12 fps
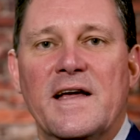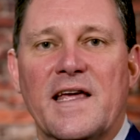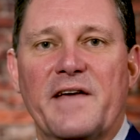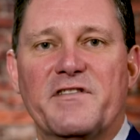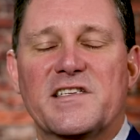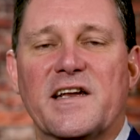
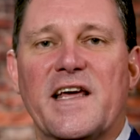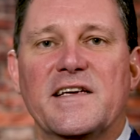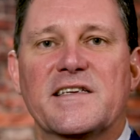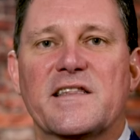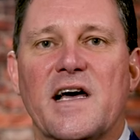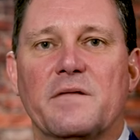Give us a
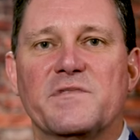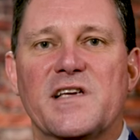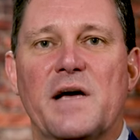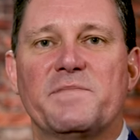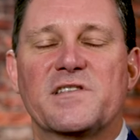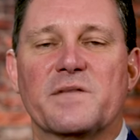nice thumbs
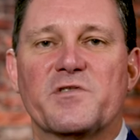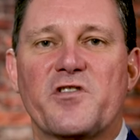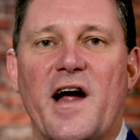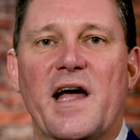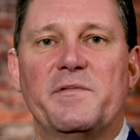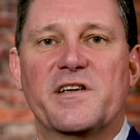up,
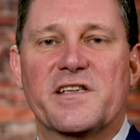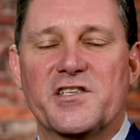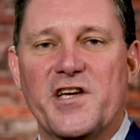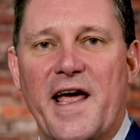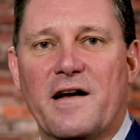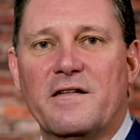subscribe to the
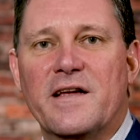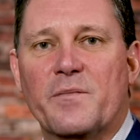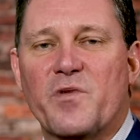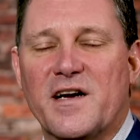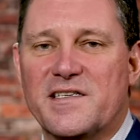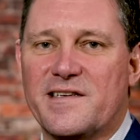channel,
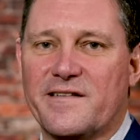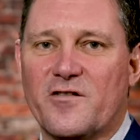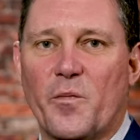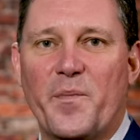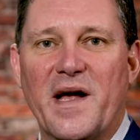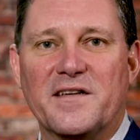and press the
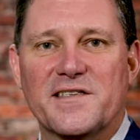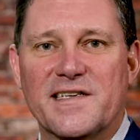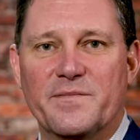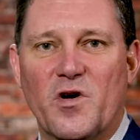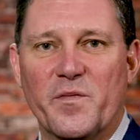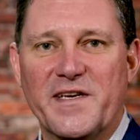little bell
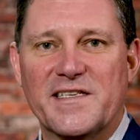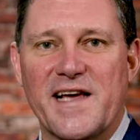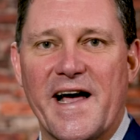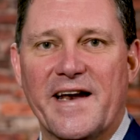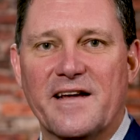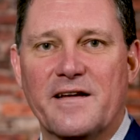symbol
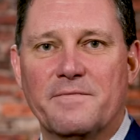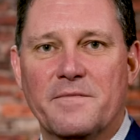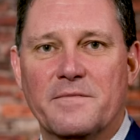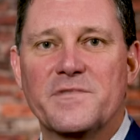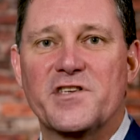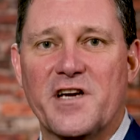beside it.
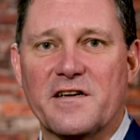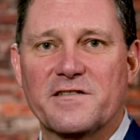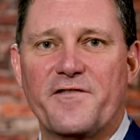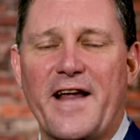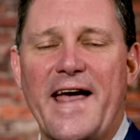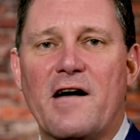Cheers
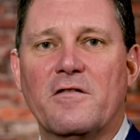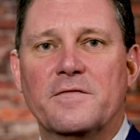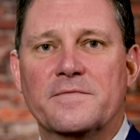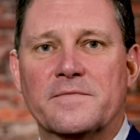for now.